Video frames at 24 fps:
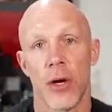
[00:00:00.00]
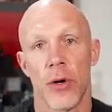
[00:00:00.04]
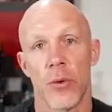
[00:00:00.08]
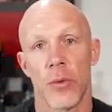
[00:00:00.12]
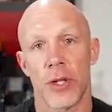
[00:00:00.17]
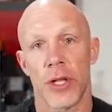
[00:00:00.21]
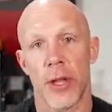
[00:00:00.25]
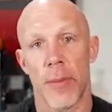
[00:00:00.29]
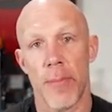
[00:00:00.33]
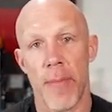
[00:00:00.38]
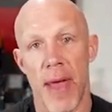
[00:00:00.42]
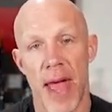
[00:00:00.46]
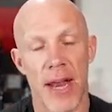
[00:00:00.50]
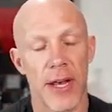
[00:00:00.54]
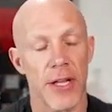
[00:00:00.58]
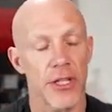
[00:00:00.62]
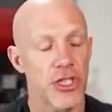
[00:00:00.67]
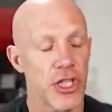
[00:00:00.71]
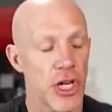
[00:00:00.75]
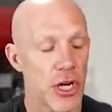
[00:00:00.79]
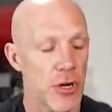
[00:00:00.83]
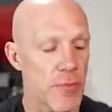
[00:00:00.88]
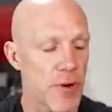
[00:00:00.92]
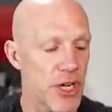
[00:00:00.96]
With the mana
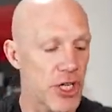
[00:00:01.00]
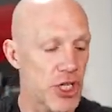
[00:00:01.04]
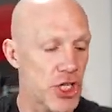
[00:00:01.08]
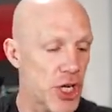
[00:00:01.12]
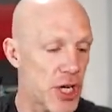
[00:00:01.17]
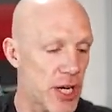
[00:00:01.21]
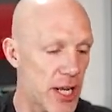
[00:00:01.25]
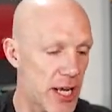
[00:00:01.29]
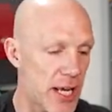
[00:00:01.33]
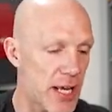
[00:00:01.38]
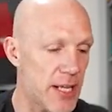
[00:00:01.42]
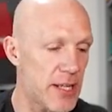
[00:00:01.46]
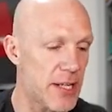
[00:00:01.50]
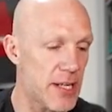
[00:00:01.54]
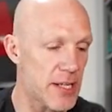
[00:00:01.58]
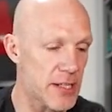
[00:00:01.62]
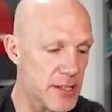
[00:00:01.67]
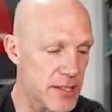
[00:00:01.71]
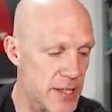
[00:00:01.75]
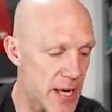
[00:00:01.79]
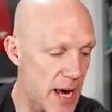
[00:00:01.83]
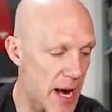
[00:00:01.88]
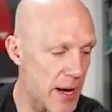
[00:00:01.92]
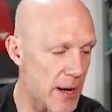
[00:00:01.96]
generation in
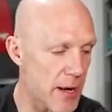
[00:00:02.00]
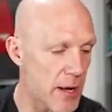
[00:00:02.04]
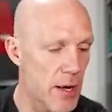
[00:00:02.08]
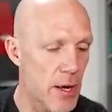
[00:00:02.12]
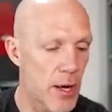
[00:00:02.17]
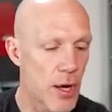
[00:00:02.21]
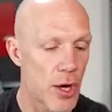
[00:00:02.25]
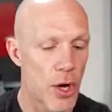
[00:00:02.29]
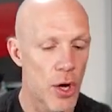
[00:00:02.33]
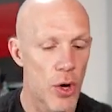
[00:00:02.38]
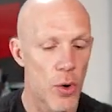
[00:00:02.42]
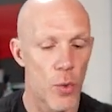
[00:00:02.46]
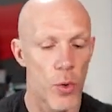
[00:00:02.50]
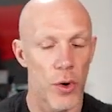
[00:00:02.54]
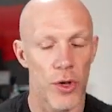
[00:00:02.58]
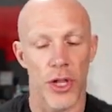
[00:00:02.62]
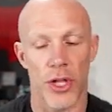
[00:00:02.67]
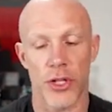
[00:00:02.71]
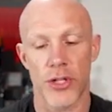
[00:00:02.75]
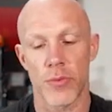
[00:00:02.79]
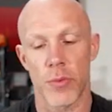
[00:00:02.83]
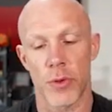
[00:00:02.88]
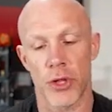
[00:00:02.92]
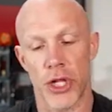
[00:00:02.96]
this deck, with
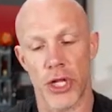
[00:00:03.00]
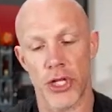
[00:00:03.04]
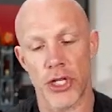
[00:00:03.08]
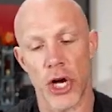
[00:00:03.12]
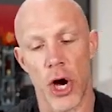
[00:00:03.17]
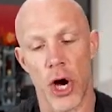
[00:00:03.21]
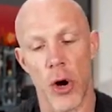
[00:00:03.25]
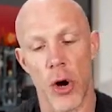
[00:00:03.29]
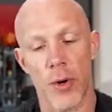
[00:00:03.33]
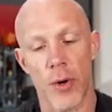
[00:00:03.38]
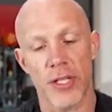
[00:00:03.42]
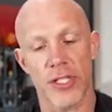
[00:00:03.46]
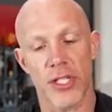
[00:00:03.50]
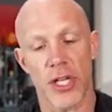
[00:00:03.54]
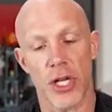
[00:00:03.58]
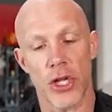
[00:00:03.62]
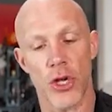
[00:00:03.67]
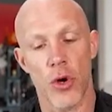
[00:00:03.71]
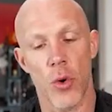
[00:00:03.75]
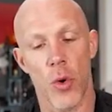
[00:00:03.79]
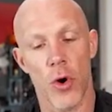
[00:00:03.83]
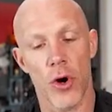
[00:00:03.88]
the tokens that you're